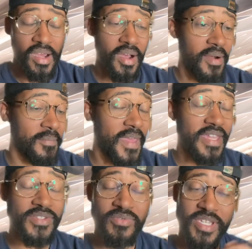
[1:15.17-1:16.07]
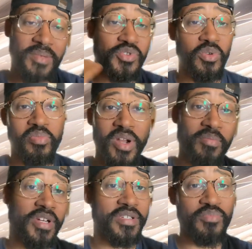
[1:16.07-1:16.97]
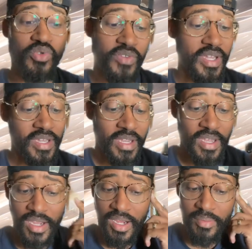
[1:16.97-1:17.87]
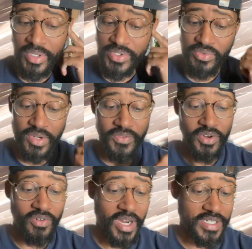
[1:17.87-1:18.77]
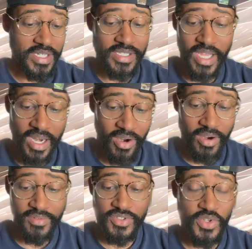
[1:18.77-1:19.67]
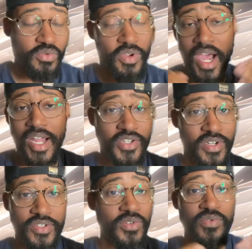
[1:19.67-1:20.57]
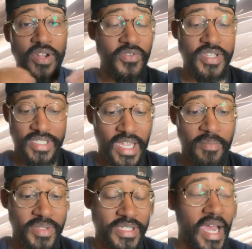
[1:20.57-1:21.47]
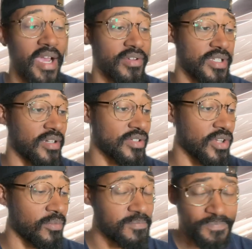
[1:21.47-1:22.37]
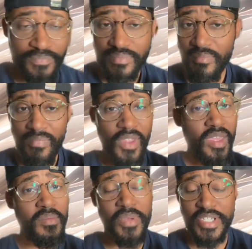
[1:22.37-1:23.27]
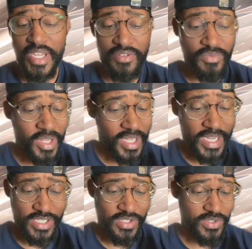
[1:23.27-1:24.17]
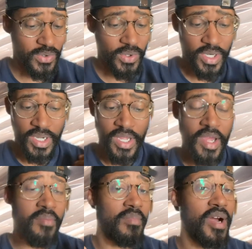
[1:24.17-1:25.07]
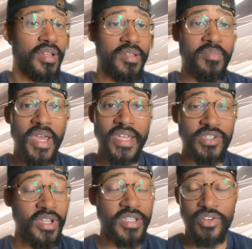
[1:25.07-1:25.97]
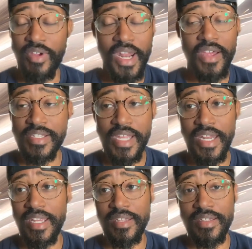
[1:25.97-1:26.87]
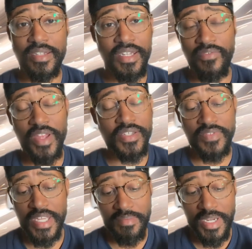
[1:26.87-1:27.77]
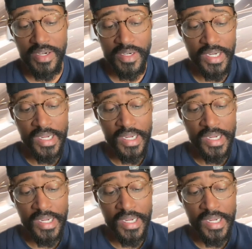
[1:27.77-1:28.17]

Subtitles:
And two teams who are pretty much moving in two different directions and are two different type of styles here. So Michigan really likes to score. Maryland is a great, outstanding defensive team here.